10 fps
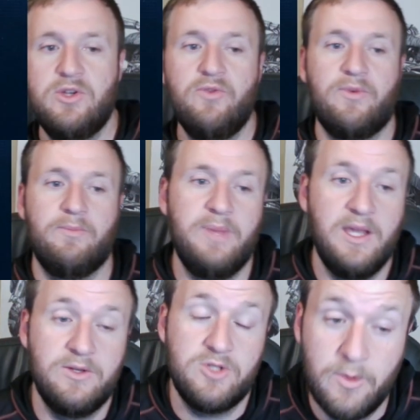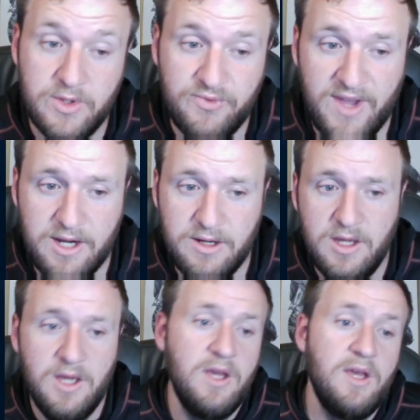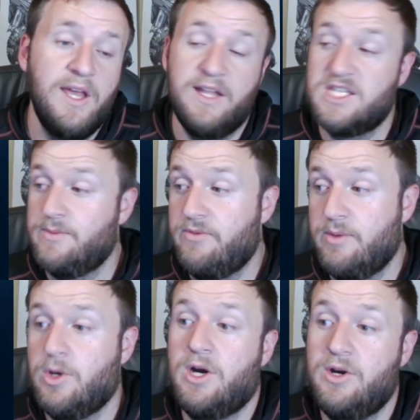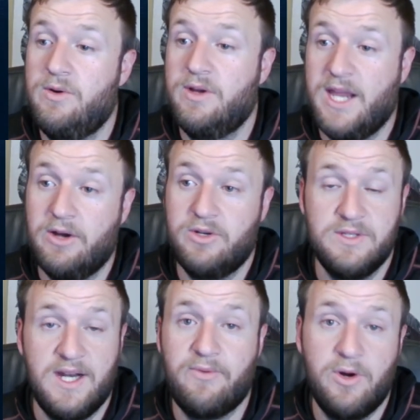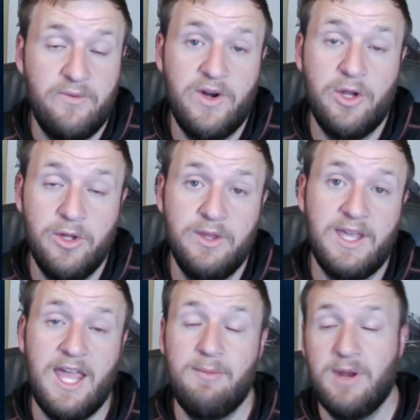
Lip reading: to from being a Star Wars fan. And some of them are characters that I've heard are very good in the game.